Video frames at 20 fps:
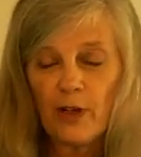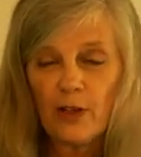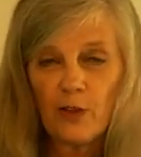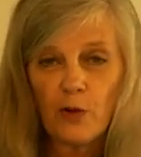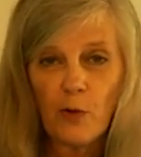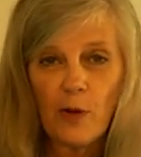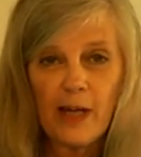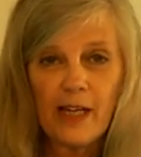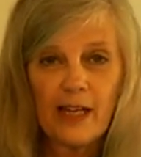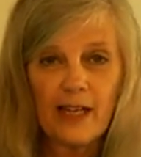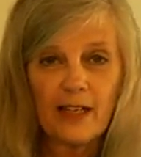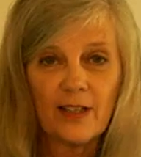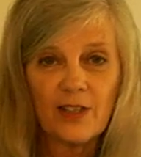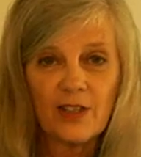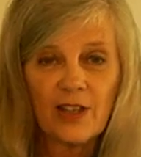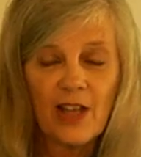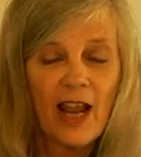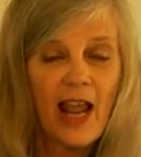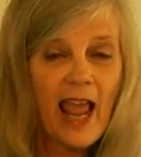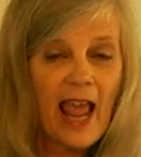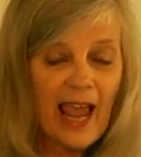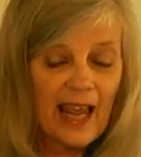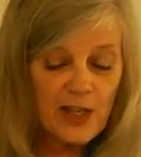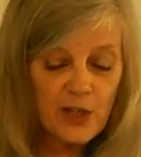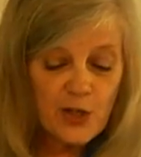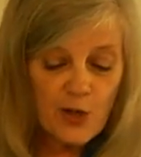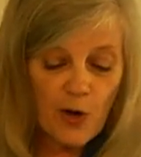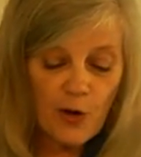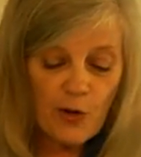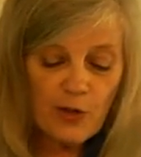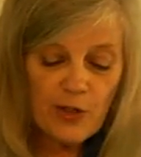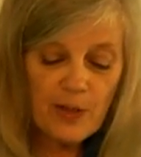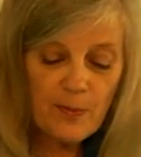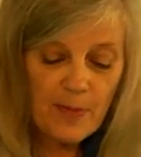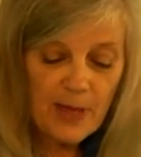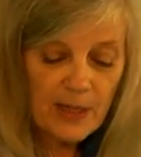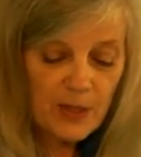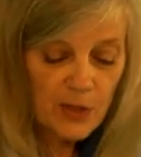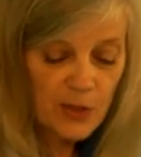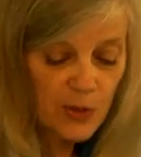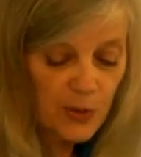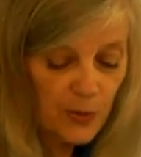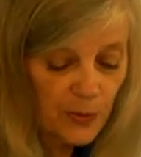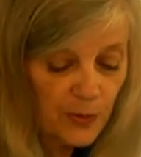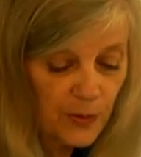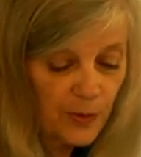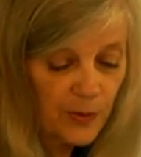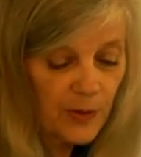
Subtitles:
ingredients and turn them into